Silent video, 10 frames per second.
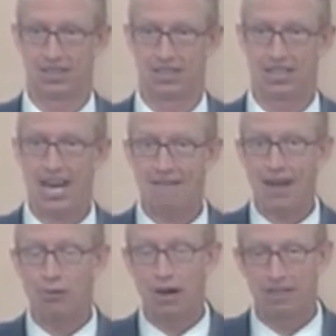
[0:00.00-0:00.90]
And I've had
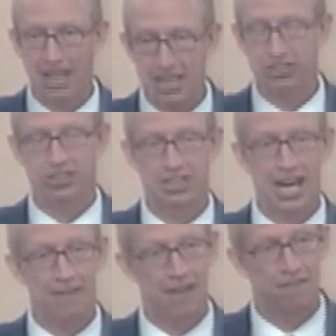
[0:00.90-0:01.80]
revelations and I've
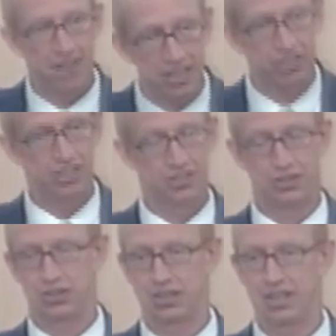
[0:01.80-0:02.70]
had
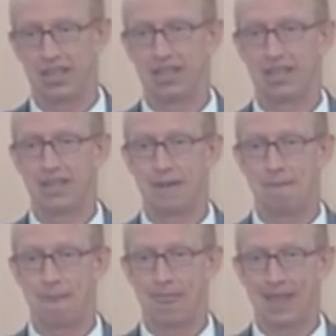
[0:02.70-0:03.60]
visions.
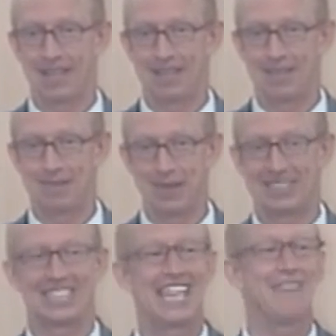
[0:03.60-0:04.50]
But
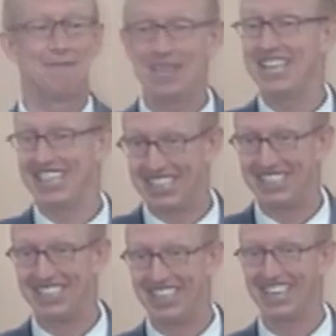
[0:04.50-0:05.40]
to keep me
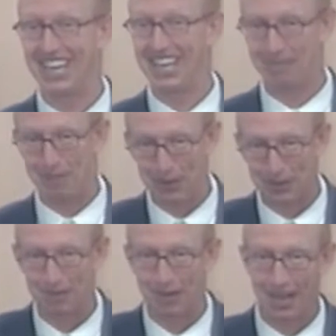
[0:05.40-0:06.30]
in a mode
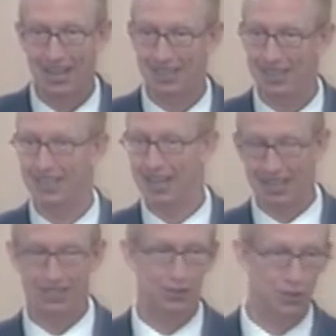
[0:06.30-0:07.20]
of
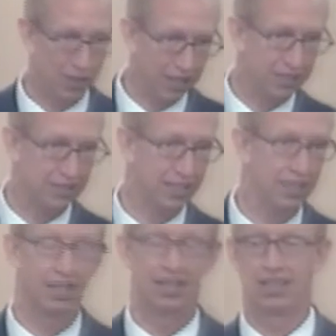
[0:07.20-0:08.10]
humility,
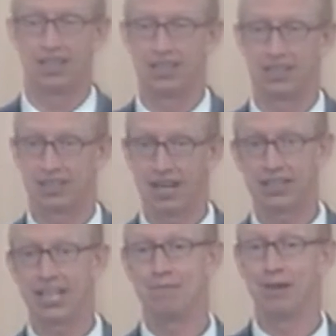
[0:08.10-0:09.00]
God
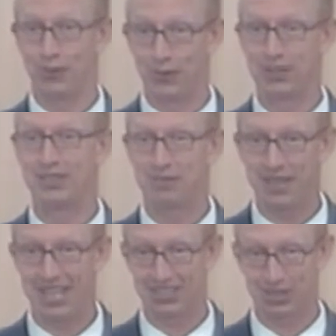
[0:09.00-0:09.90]
gave him a thorn in the
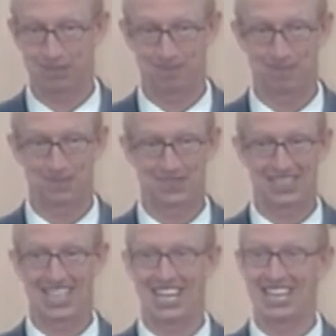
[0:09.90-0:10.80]
flesh.
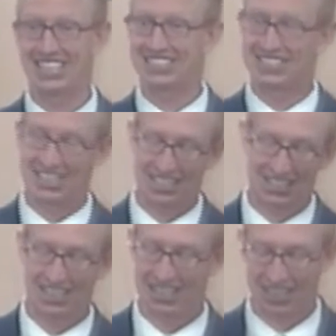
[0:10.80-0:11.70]
And he said,
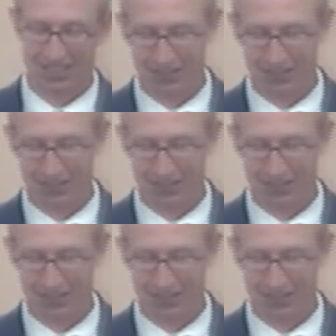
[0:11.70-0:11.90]
uh, you